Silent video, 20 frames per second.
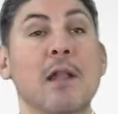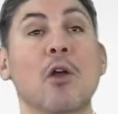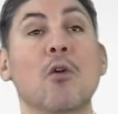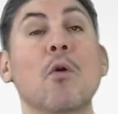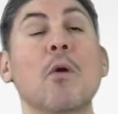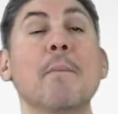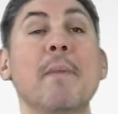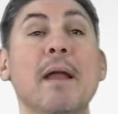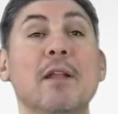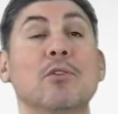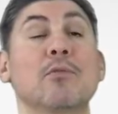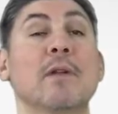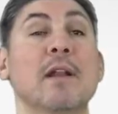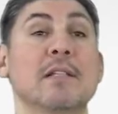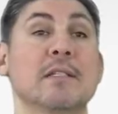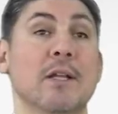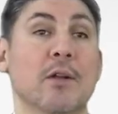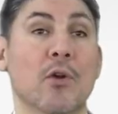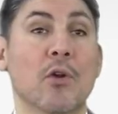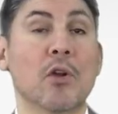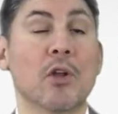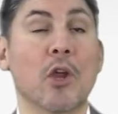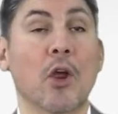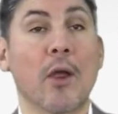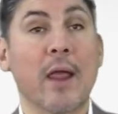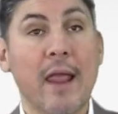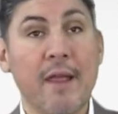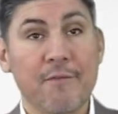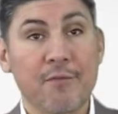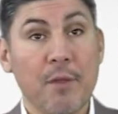Now, going back to what I said
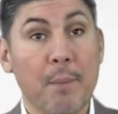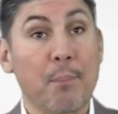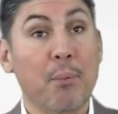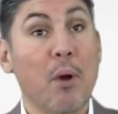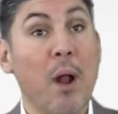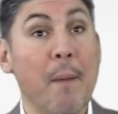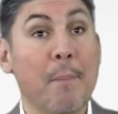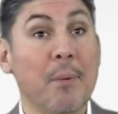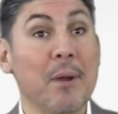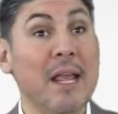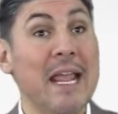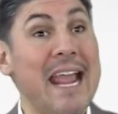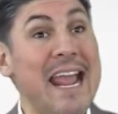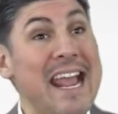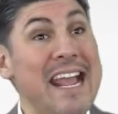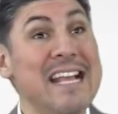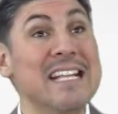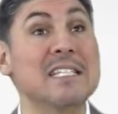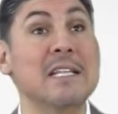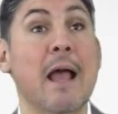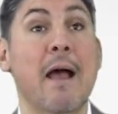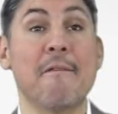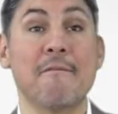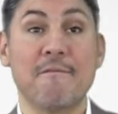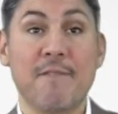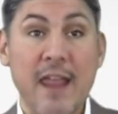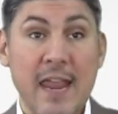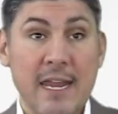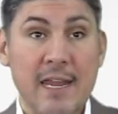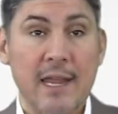earlier, if the property is
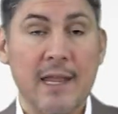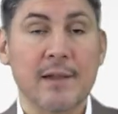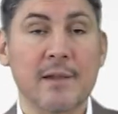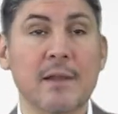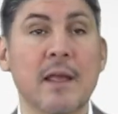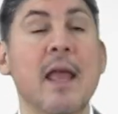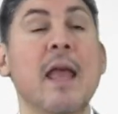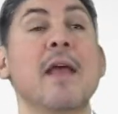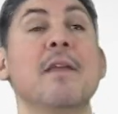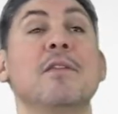vacant,